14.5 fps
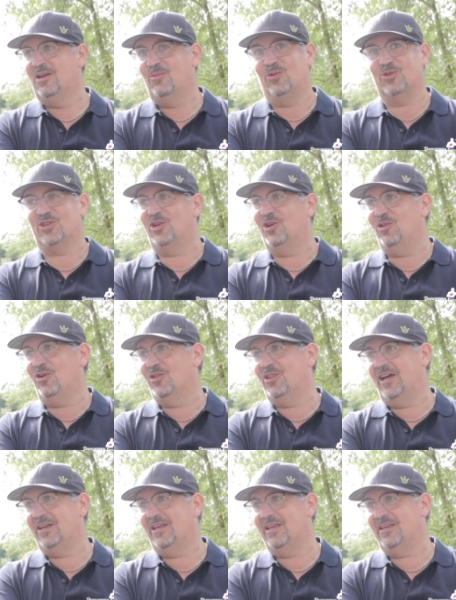wasn't a lot on
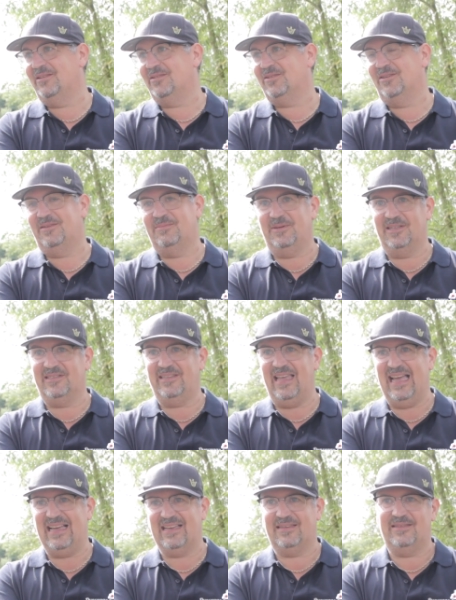that night. So, But
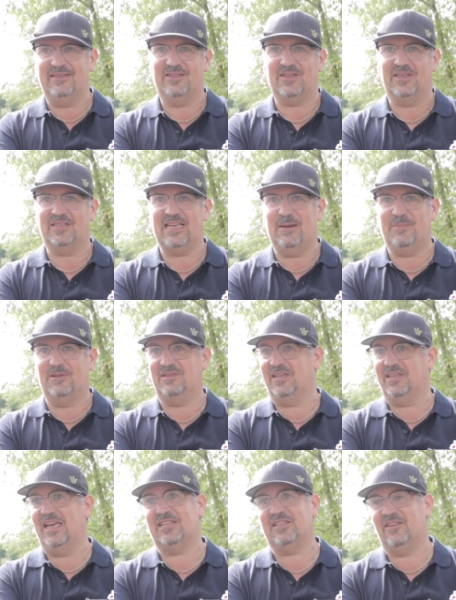ah, these things happen.
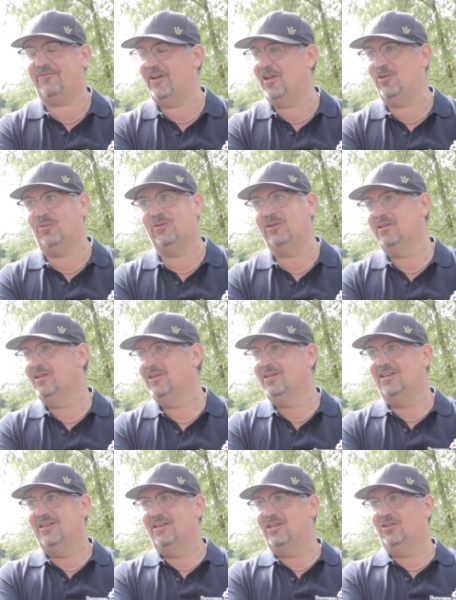To get to the final,
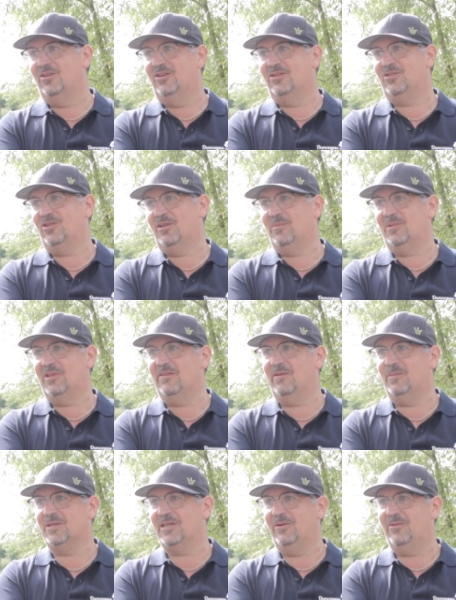you know, couldn't believe it
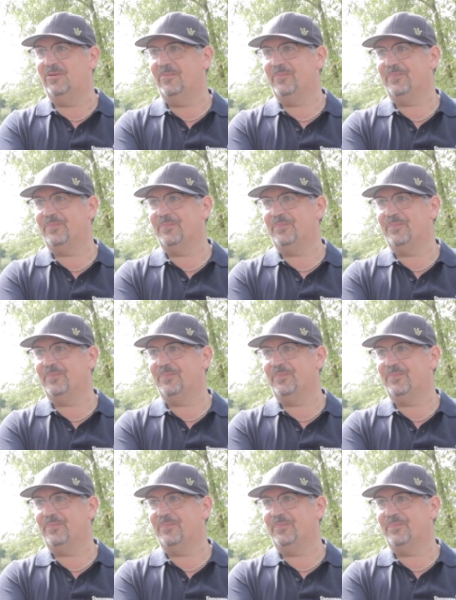myself.